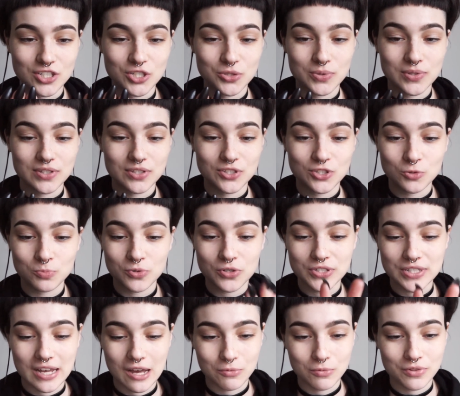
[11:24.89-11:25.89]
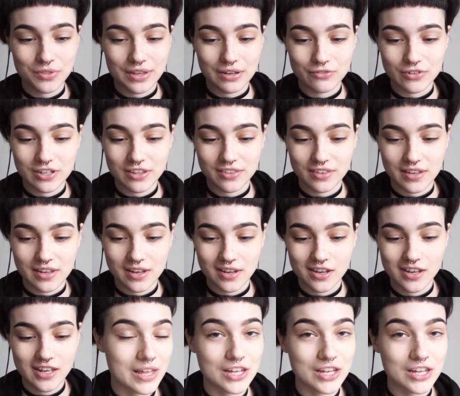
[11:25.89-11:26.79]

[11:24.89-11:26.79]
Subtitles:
She was super down with everything